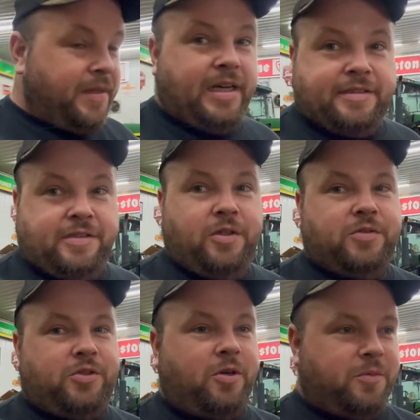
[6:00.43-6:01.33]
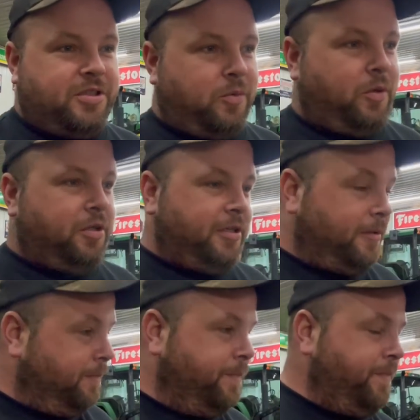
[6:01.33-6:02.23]
as a snowstorm was rolling
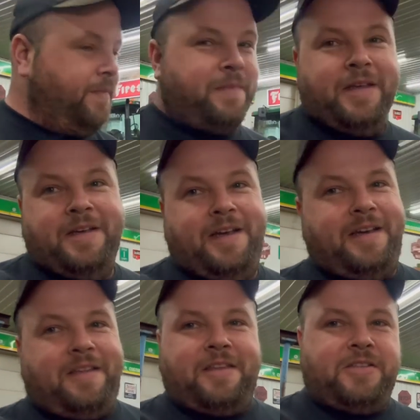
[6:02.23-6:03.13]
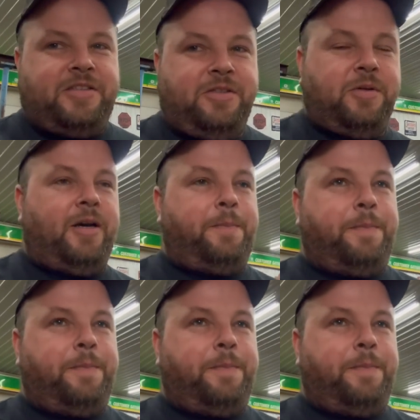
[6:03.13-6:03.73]
in. Hey, things you do, right?